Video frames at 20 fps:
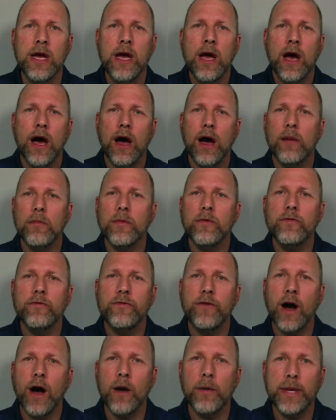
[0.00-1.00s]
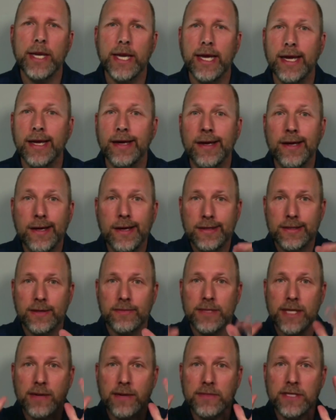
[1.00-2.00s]
um, vomiting,
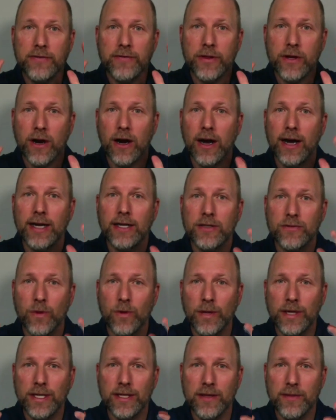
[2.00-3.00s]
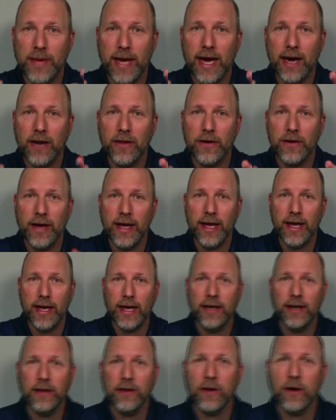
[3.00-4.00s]
sometimes even their eyes rolling to the back of their
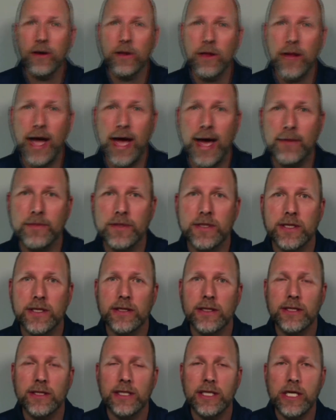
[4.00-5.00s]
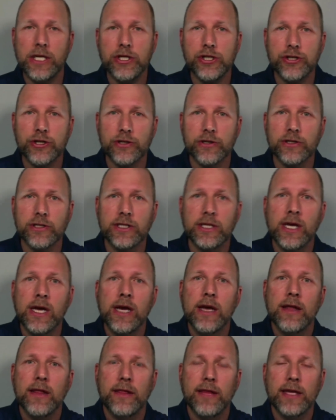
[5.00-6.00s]
head, collapse, seizures,
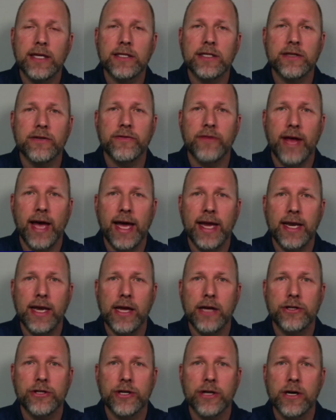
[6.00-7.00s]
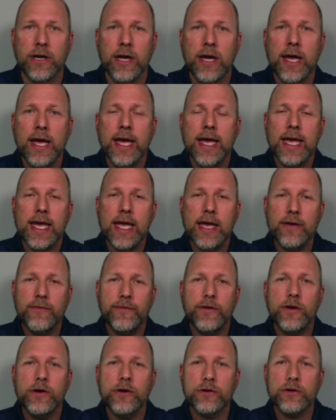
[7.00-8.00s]
things of that nature.
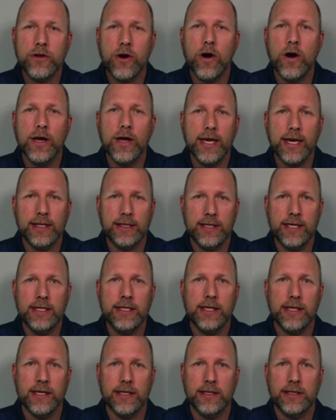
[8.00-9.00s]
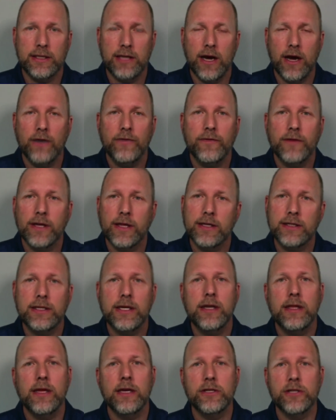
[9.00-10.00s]
If your dog gets into this stuff, like let's
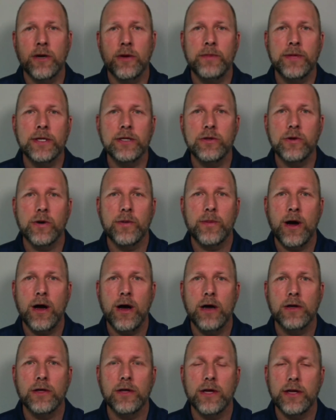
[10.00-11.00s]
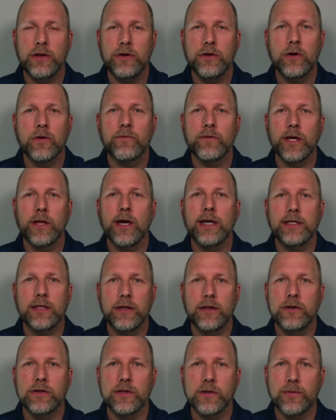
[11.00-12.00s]
say they jump into a pond and you don't realize
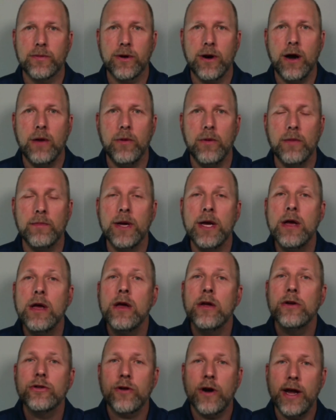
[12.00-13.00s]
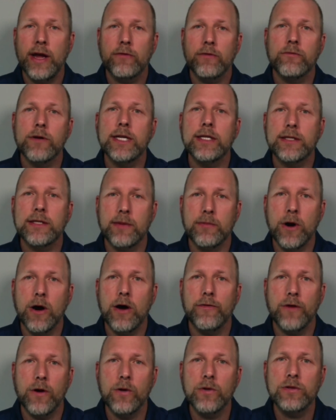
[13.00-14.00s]
that there's a problem, try and rinse them
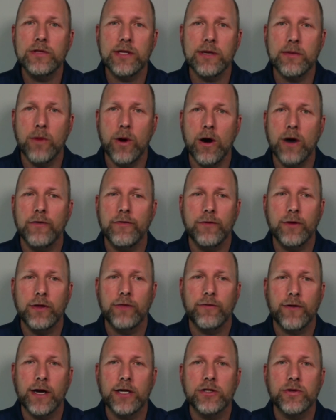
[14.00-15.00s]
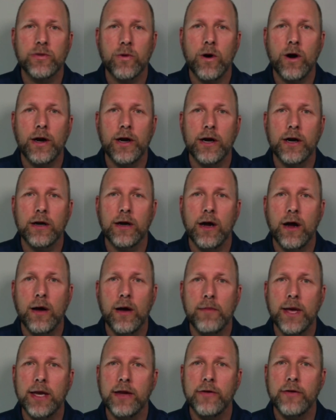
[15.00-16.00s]
off, hose them off with fresh water.
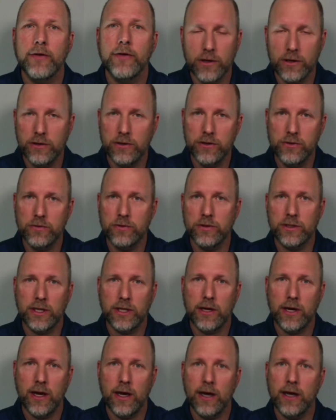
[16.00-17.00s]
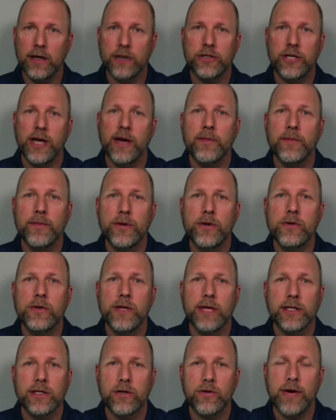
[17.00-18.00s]
Um, and if you can use uh, a shampoo,
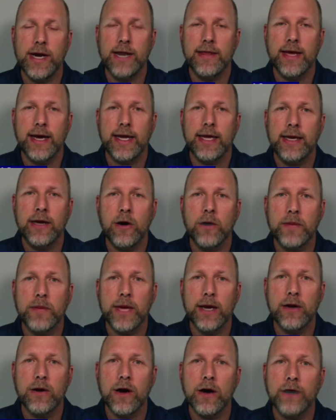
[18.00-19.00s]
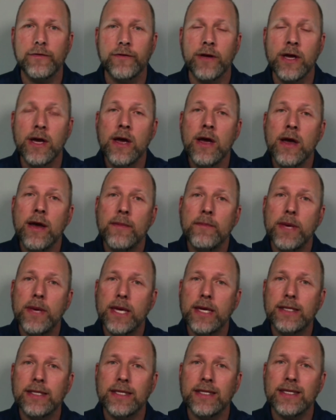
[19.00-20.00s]
that's great. That can help get it off
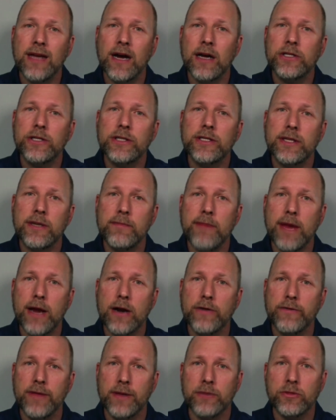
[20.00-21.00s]
because it's not just a matter of them